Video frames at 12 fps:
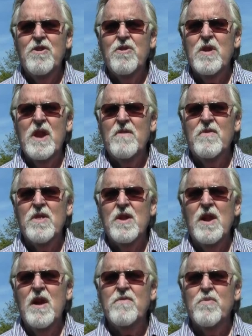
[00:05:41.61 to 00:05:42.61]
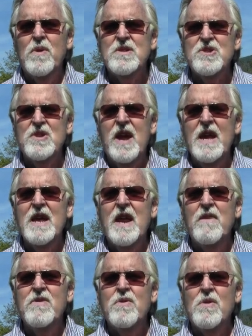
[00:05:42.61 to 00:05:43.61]
You can have other loved ones and they can
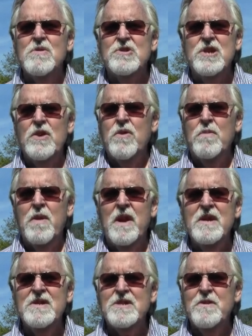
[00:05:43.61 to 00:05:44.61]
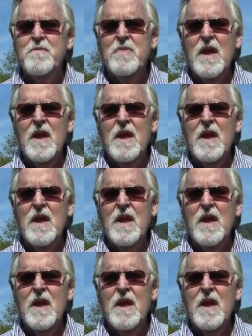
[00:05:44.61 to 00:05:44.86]
have their own secret place,